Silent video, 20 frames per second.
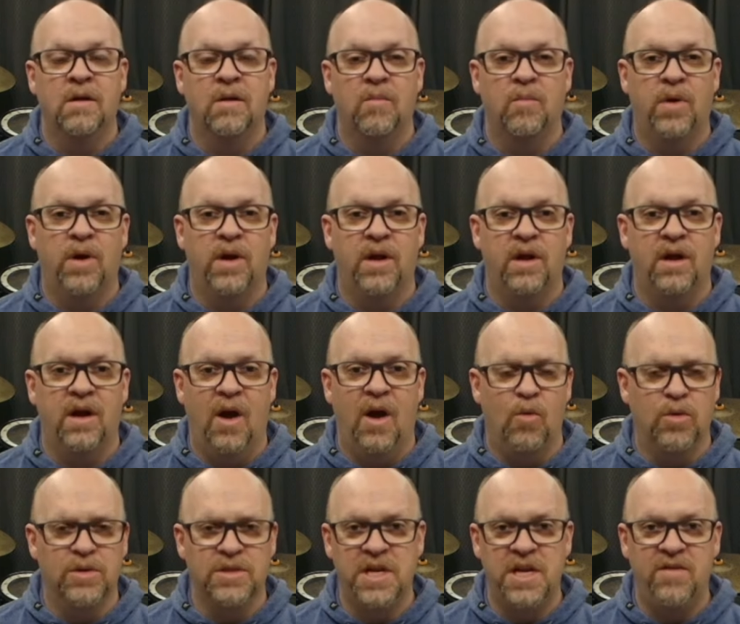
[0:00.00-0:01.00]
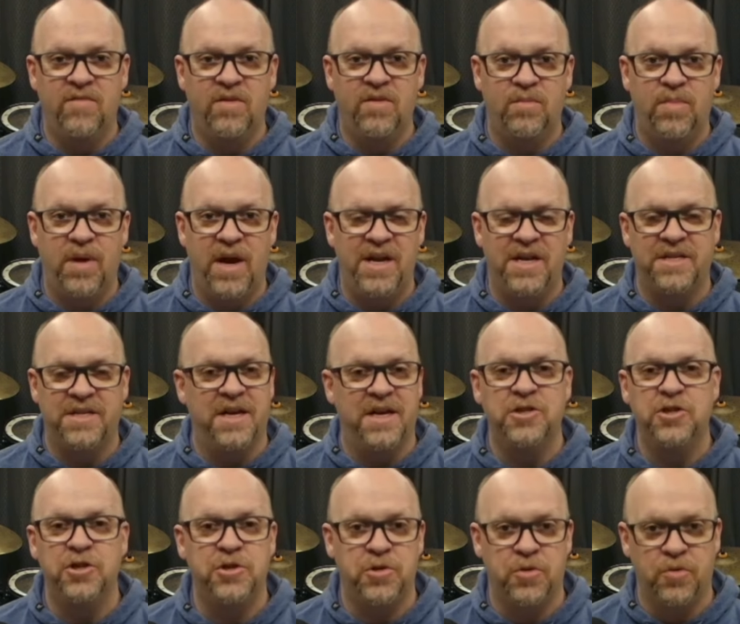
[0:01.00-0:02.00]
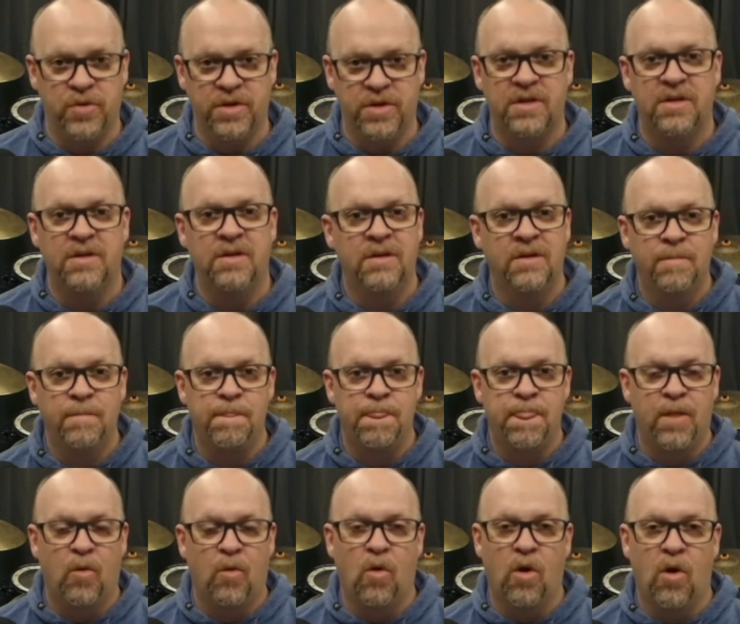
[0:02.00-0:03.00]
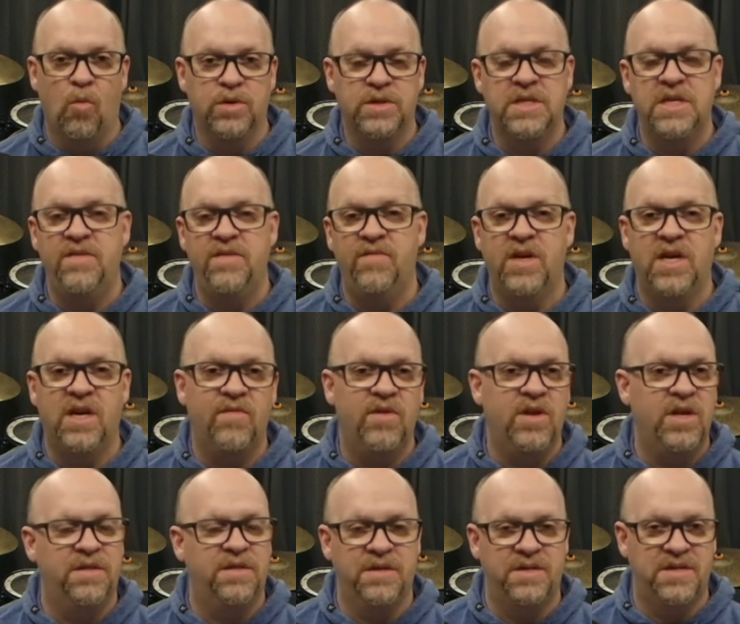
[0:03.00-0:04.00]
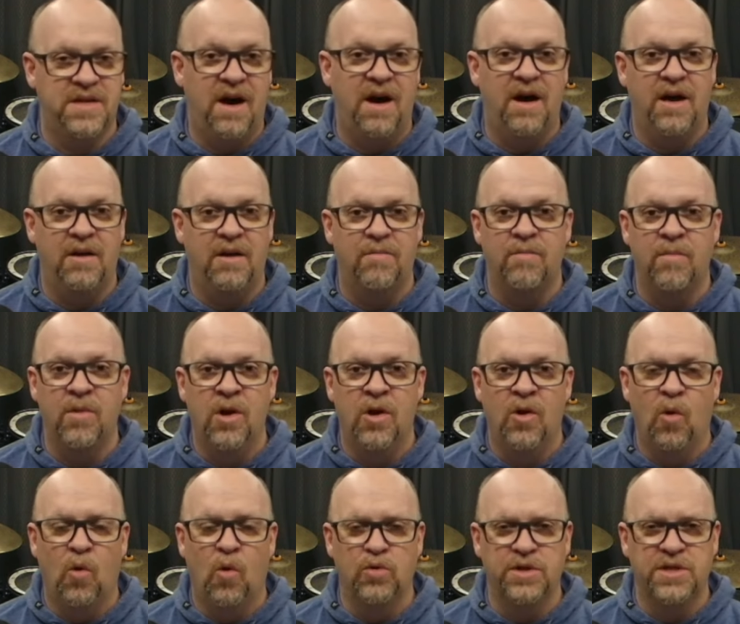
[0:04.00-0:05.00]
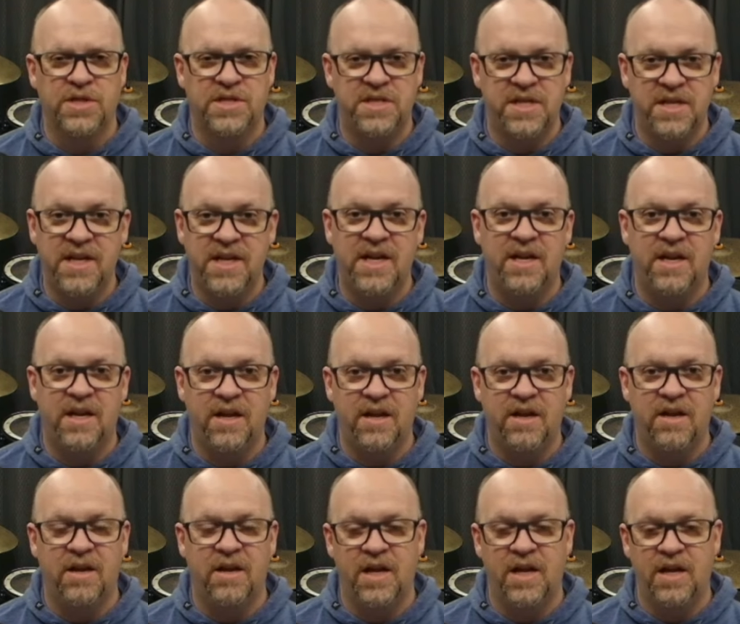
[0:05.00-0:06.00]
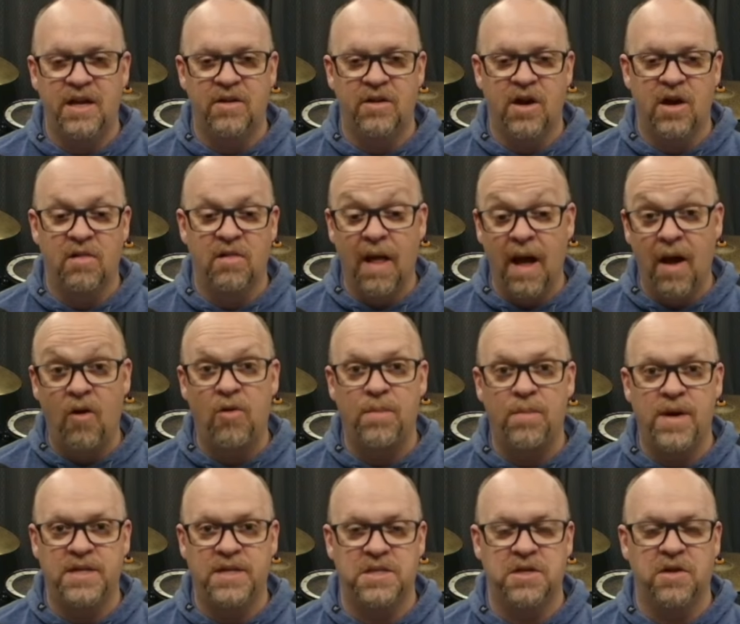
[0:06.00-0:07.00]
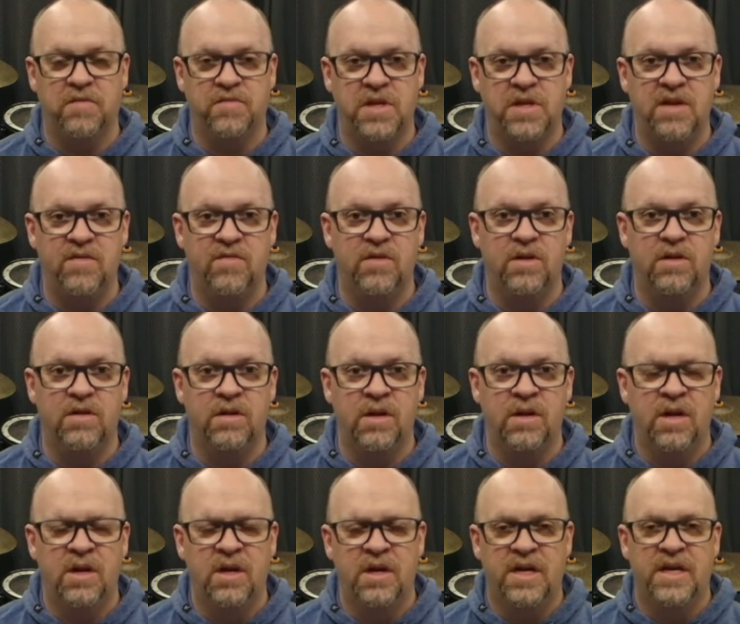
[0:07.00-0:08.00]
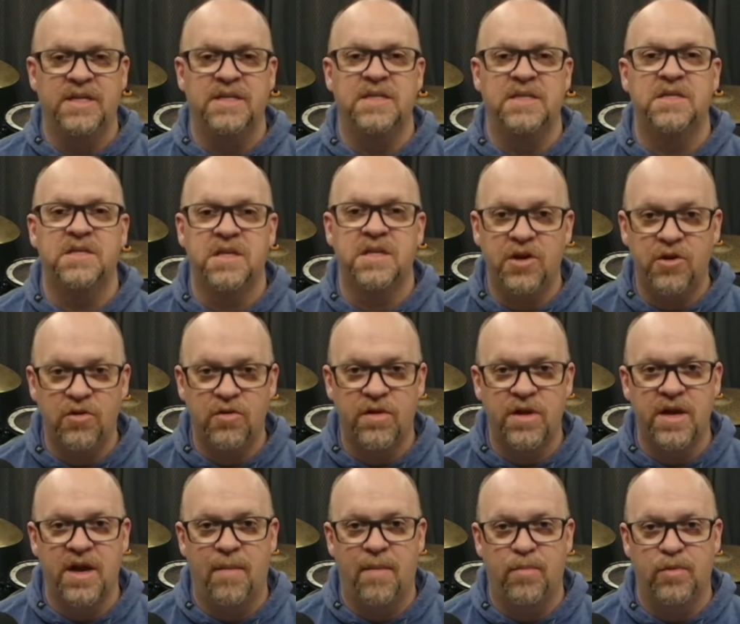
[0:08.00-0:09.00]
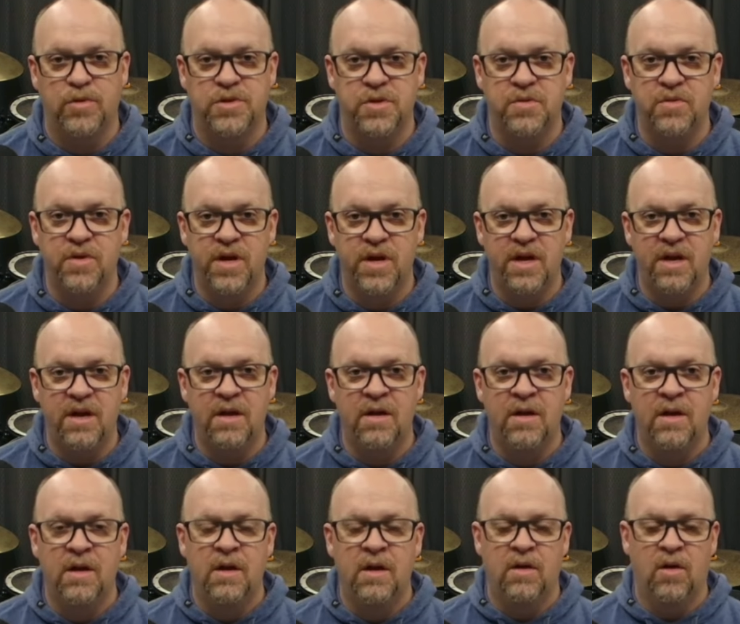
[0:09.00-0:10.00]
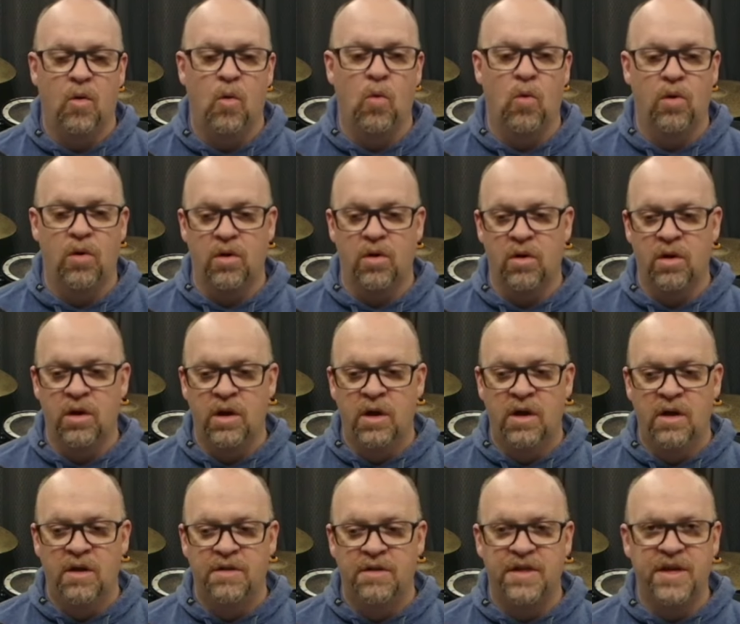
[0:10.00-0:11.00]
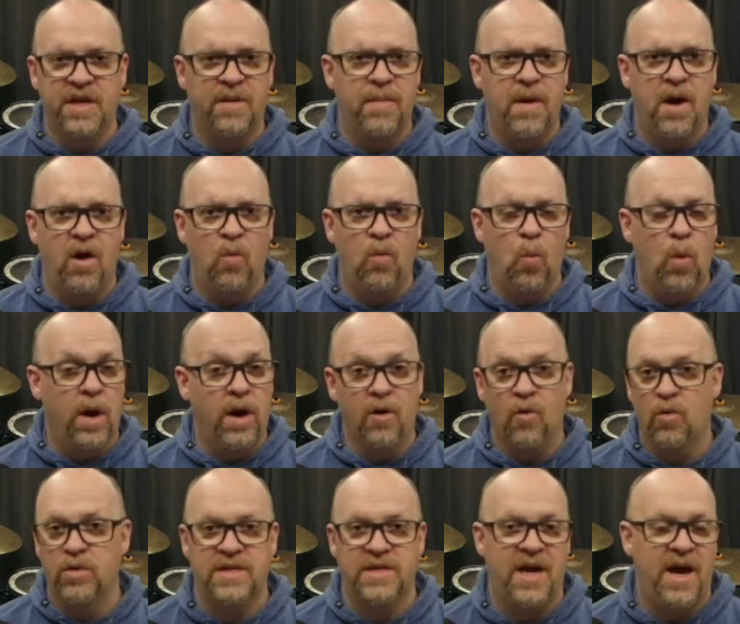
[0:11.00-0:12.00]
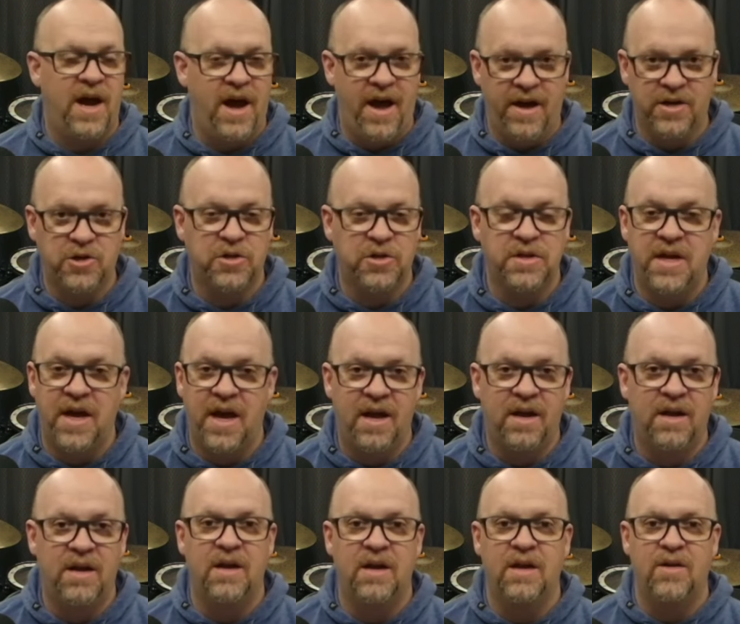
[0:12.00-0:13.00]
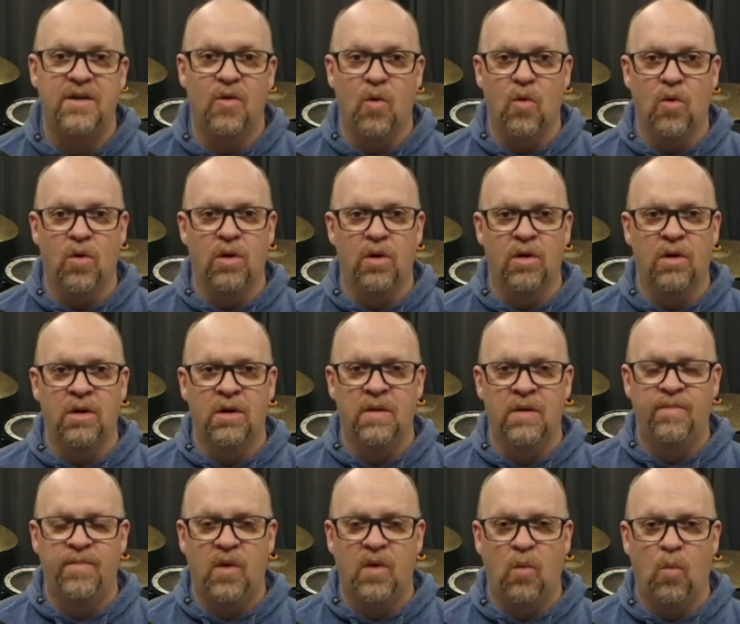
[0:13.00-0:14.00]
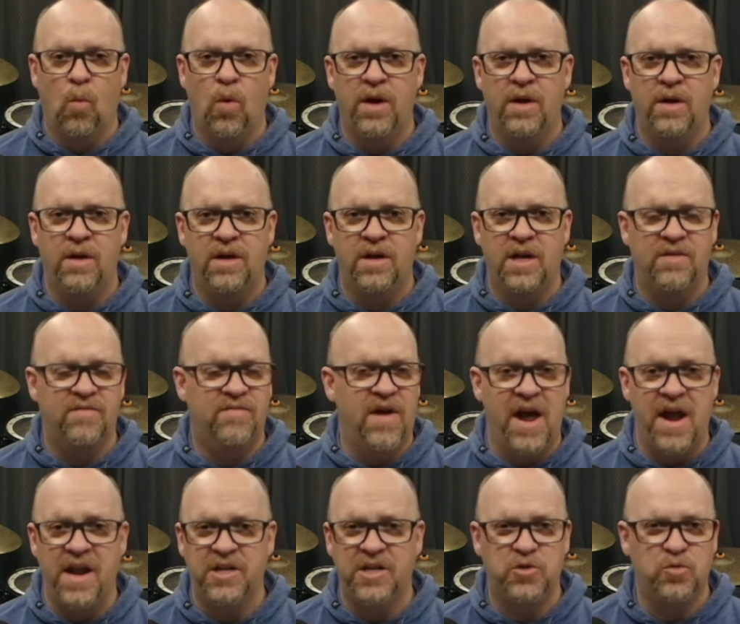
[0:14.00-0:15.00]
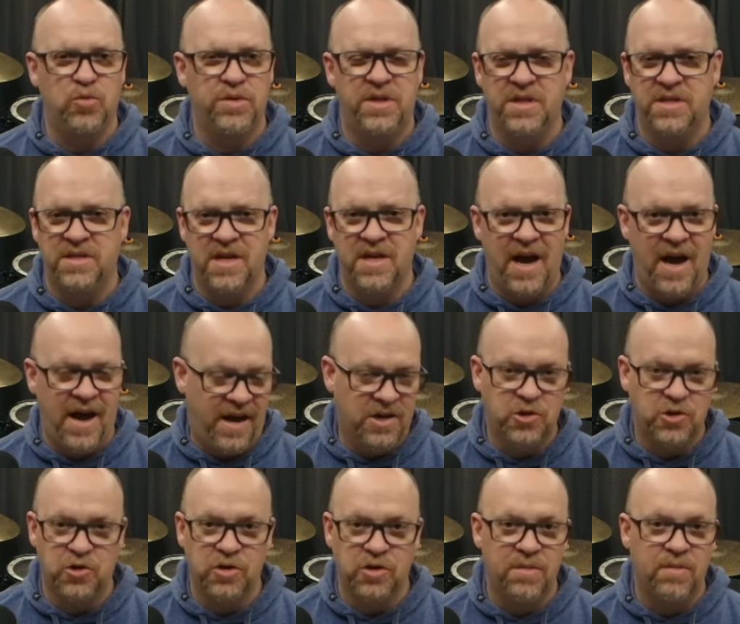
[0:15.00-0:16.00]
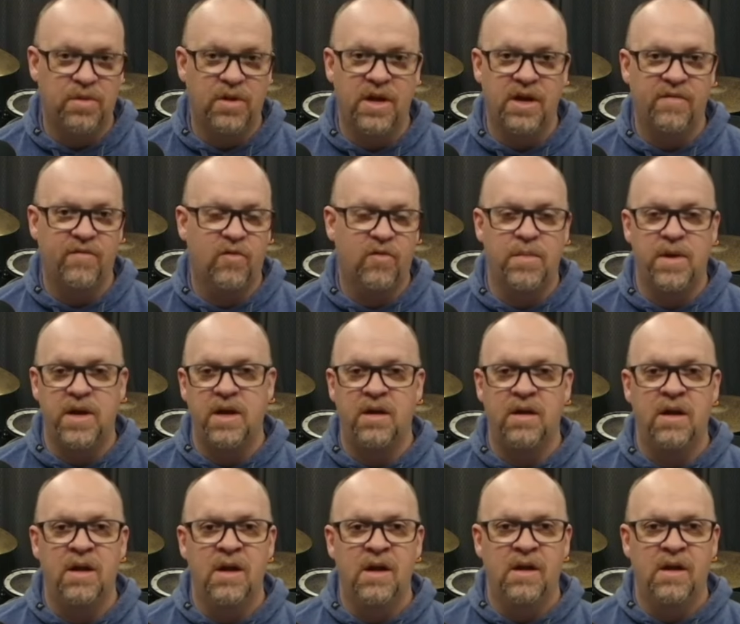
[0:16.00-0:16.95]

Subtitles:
but I wasn't even paying attention to it, or I wasn't even giving it the time, or sitting in it and allowing myself to even consider the opportunity, or think about where was I actually headed, or what advantage would this actually play for me.